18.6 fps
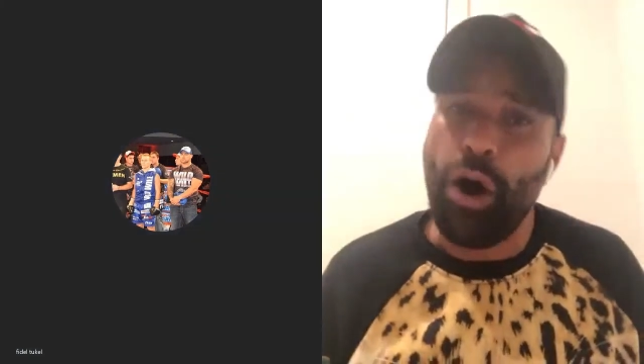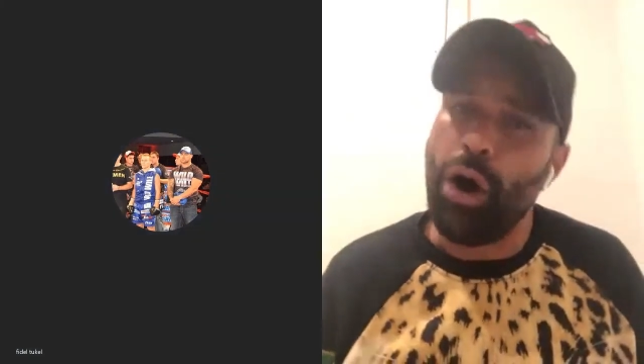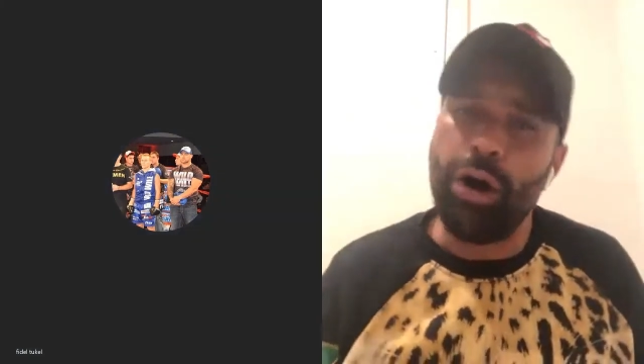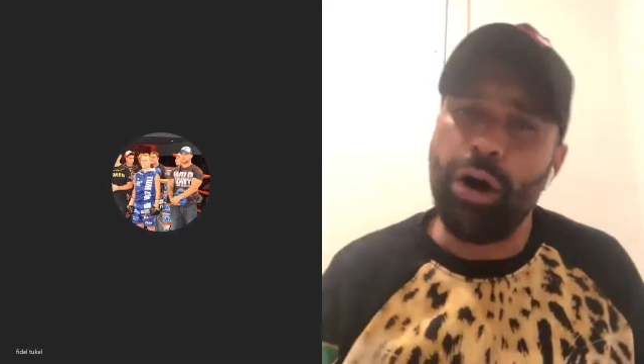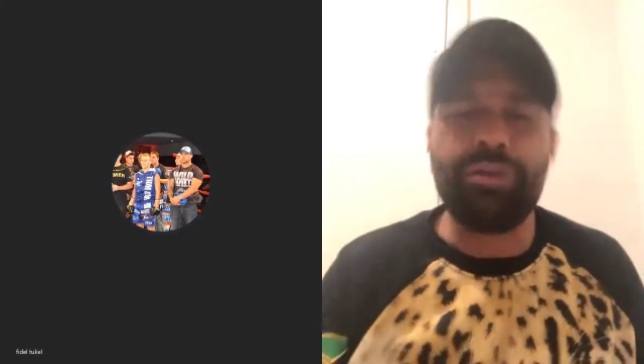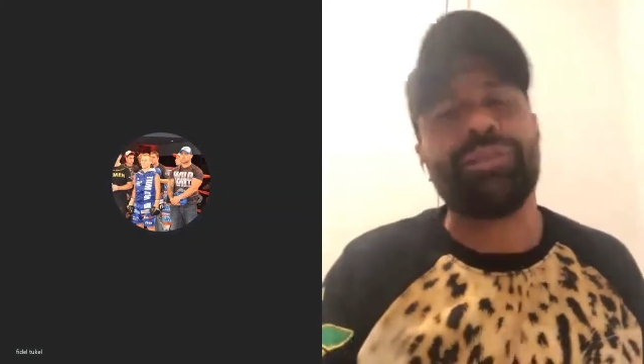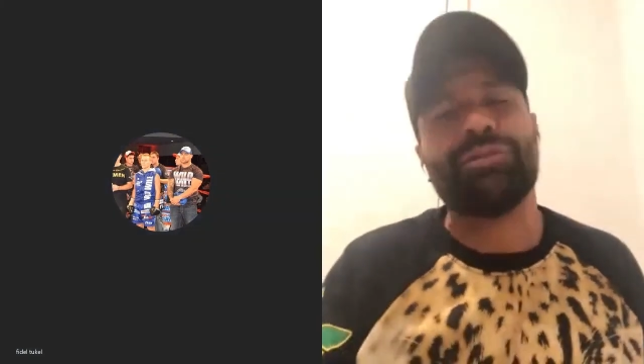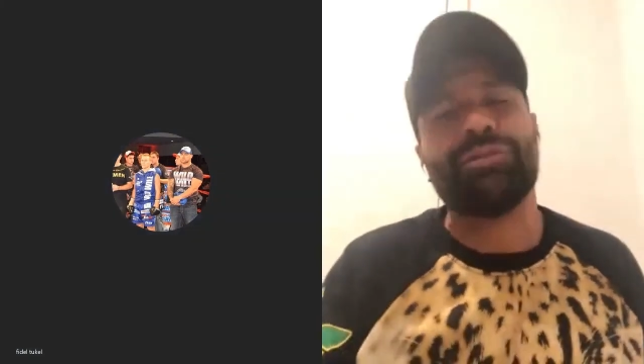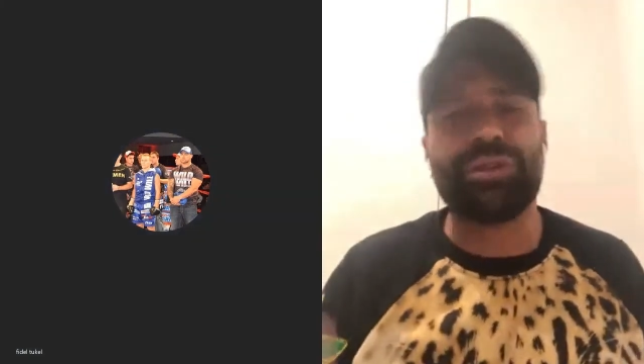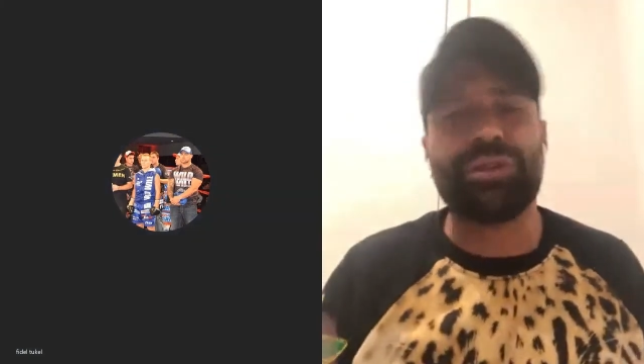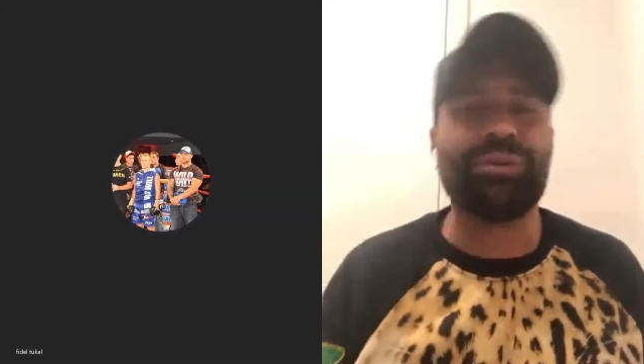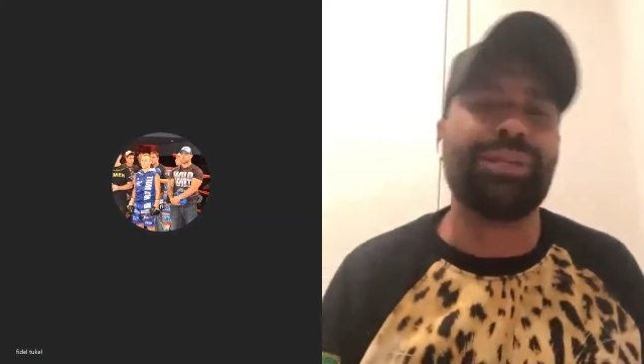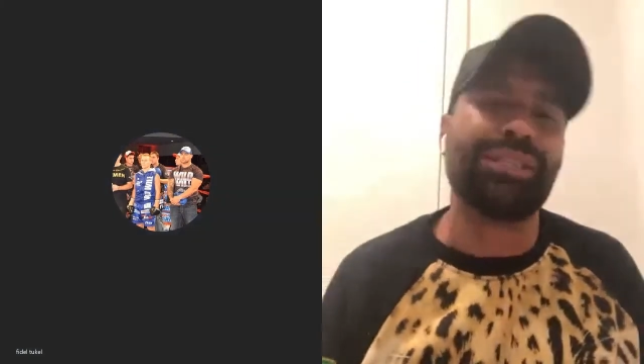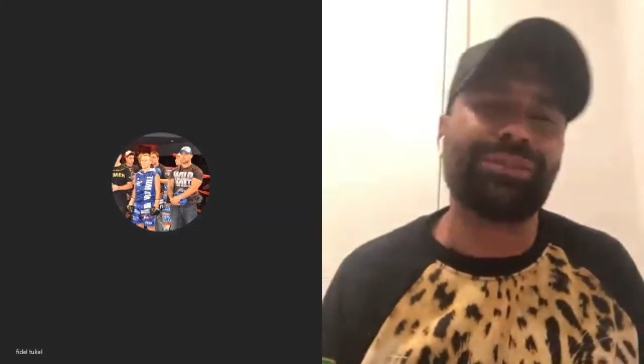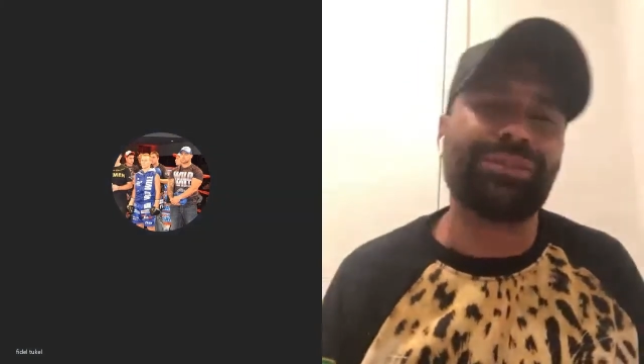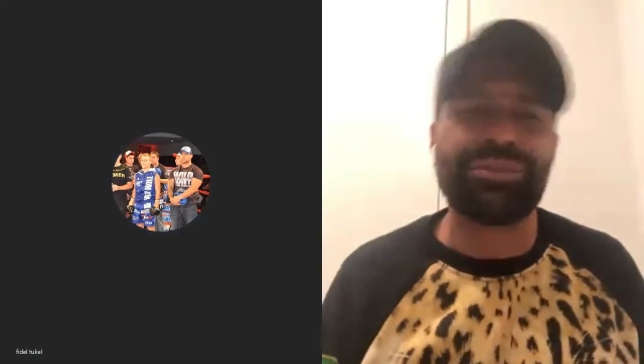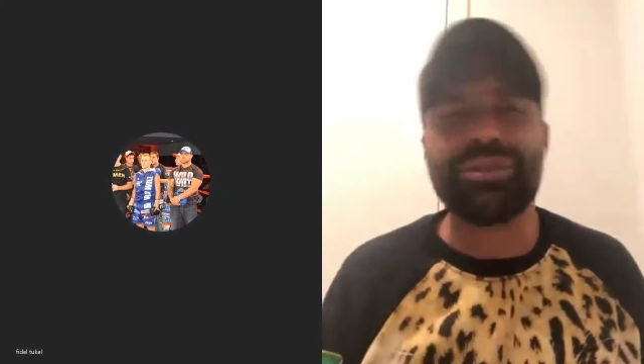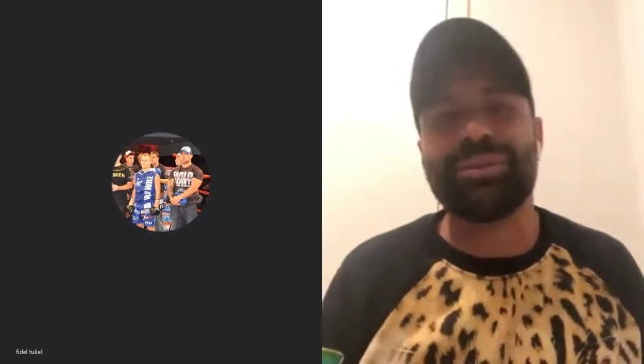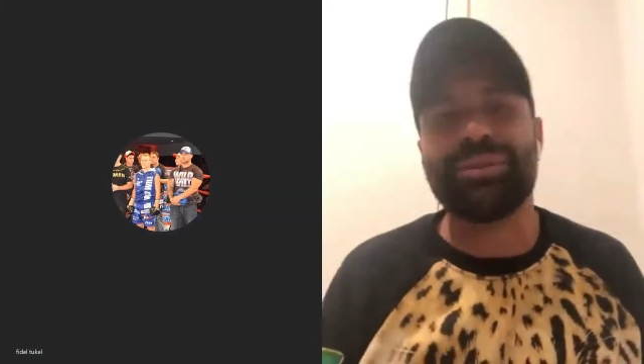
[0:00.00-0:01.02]
Oh, in 3
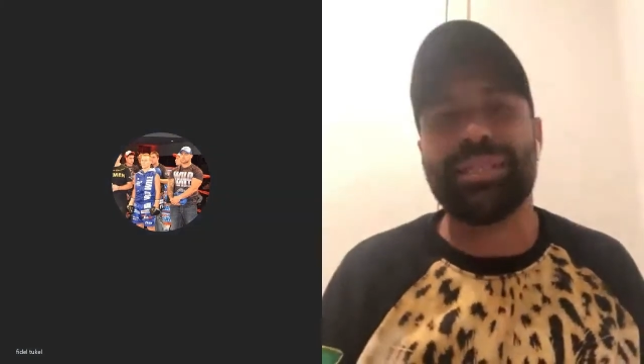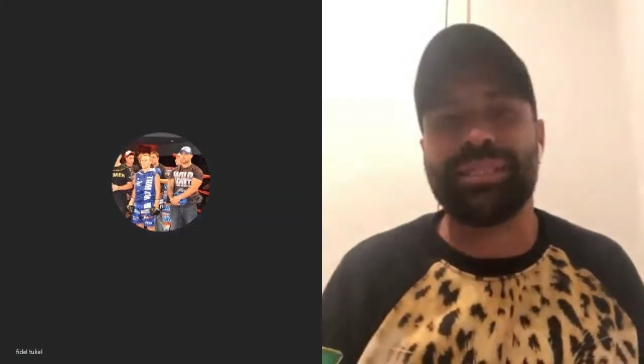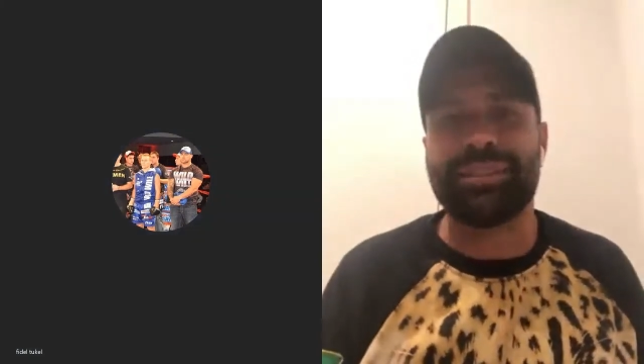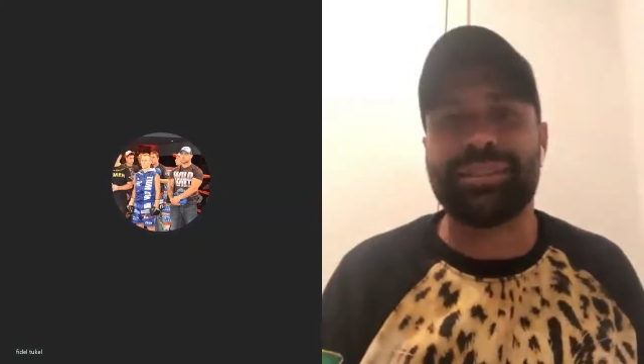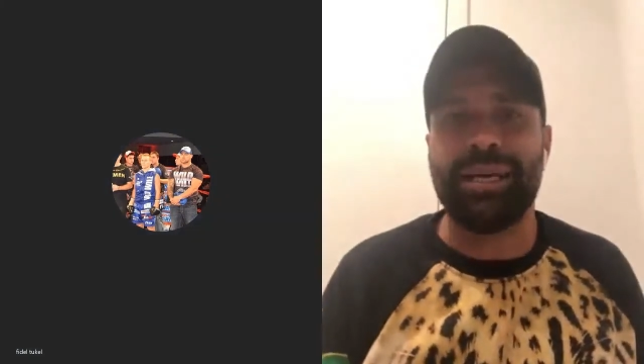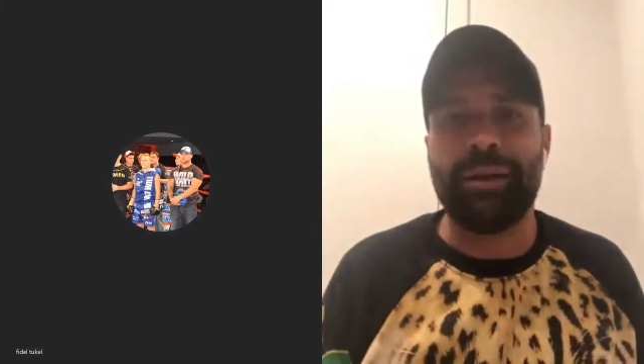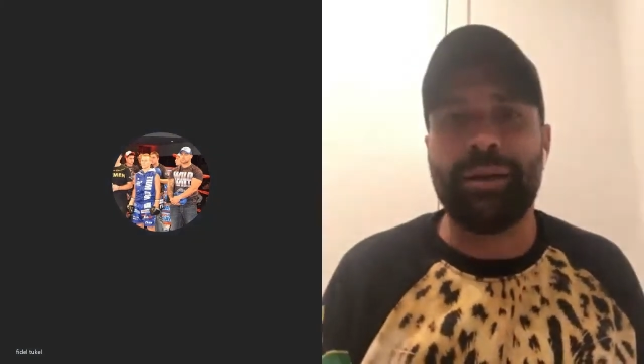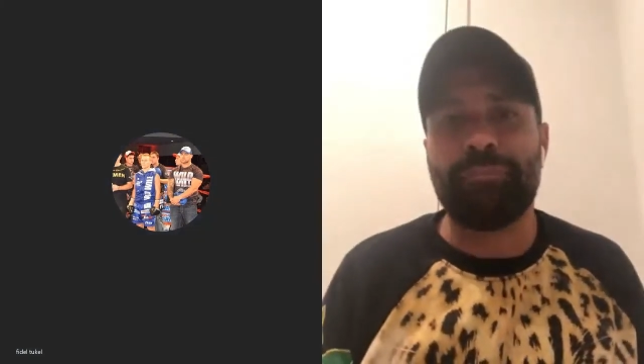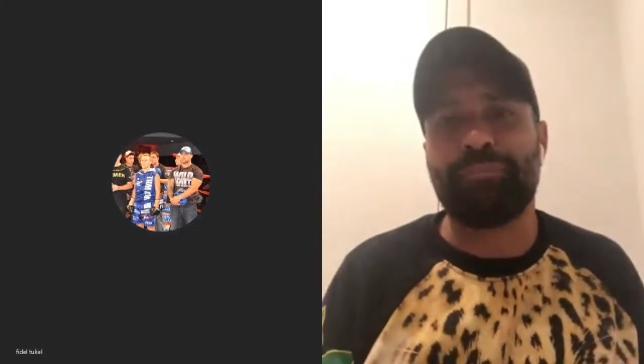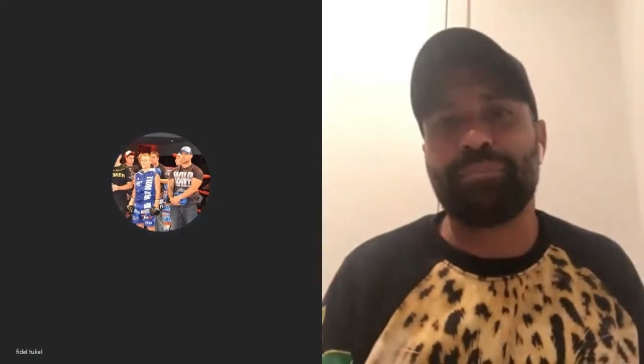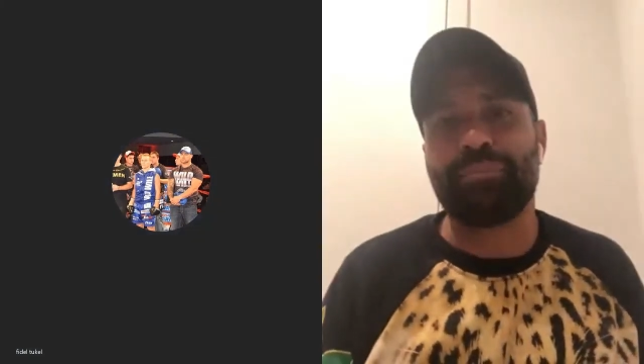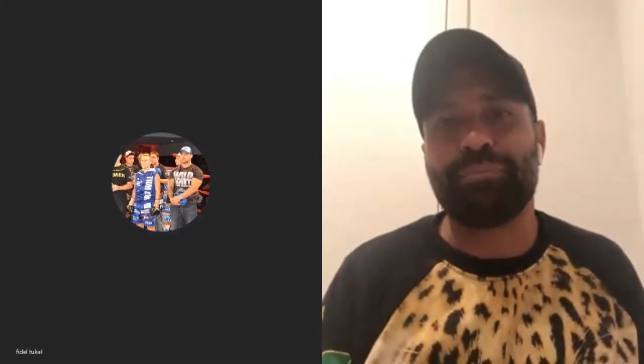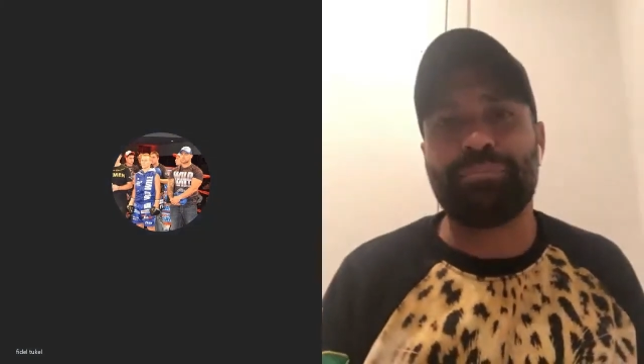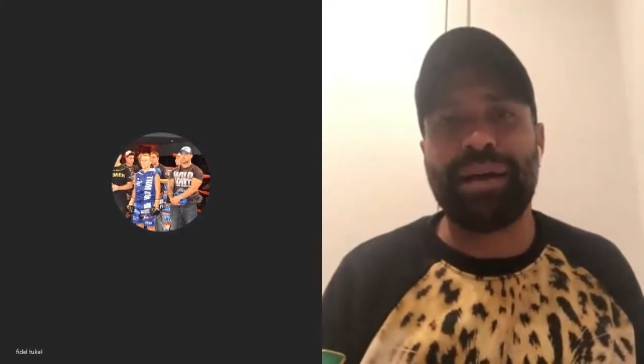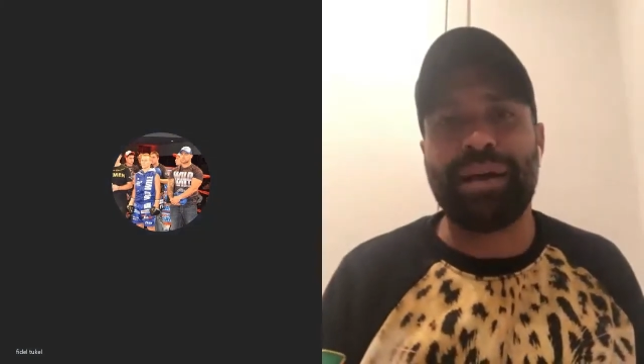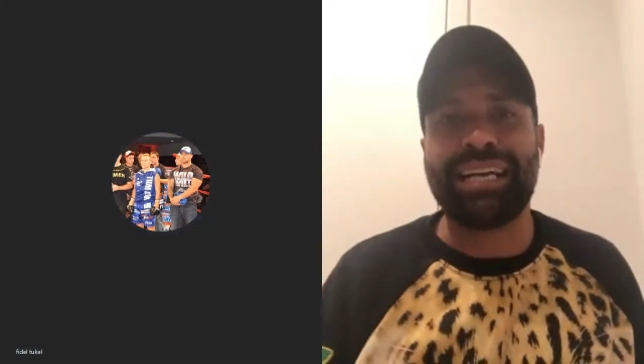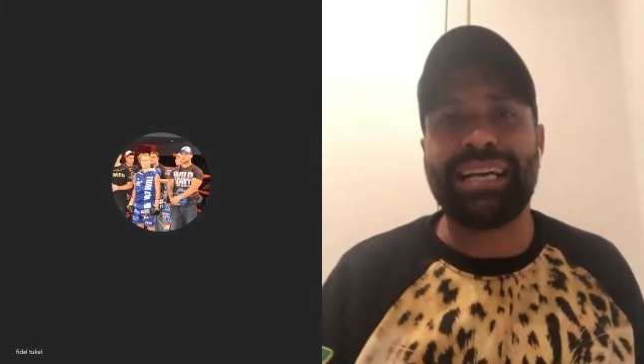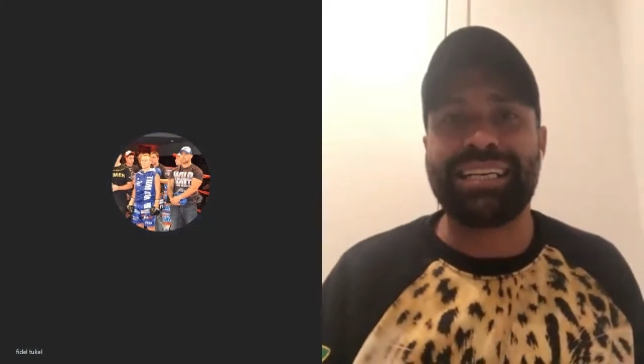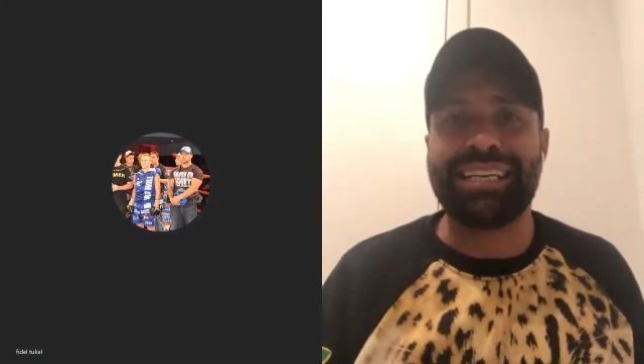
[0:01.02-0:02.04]
weeks,
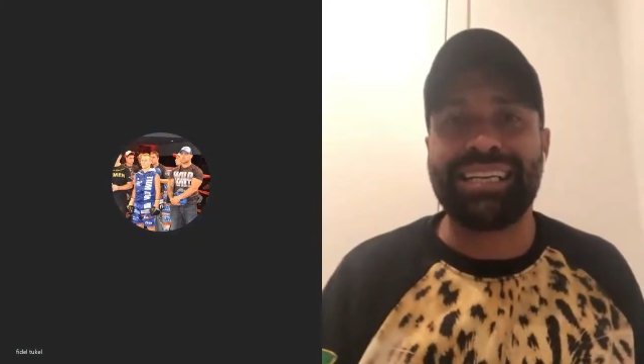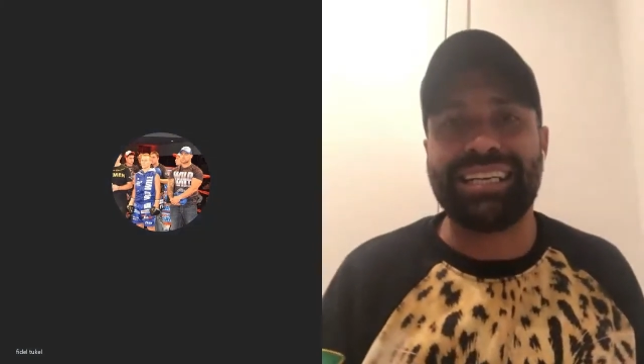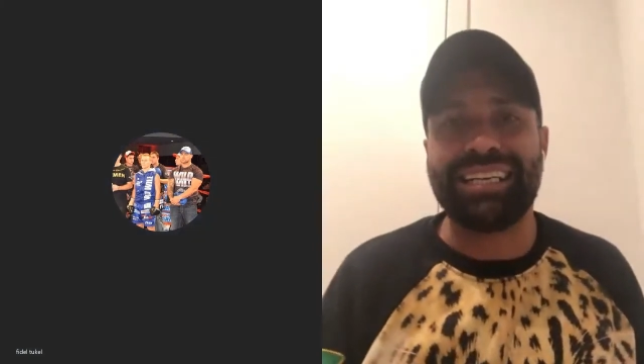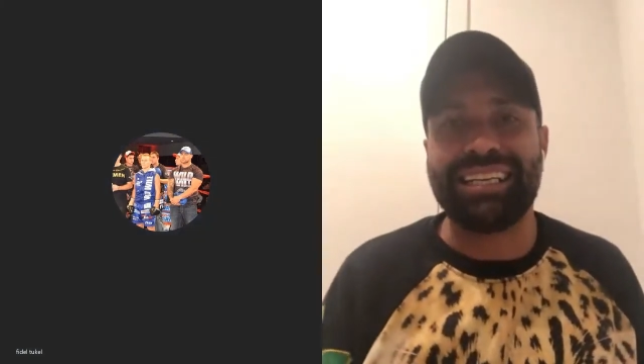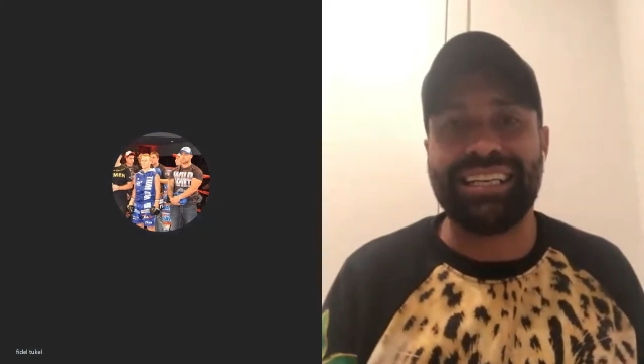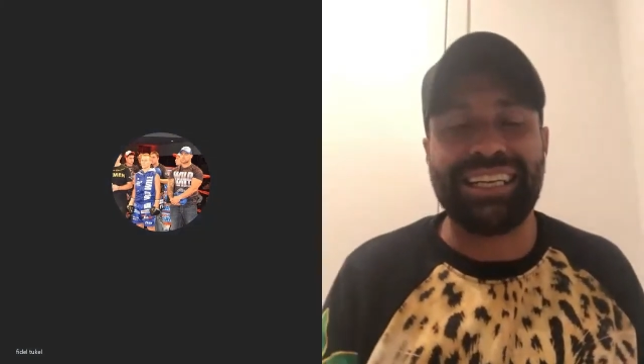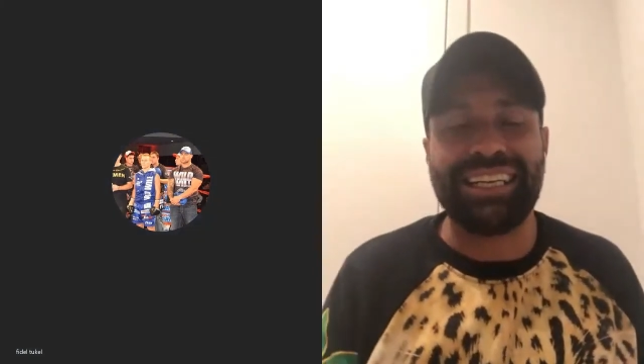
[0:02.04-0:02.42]
bang.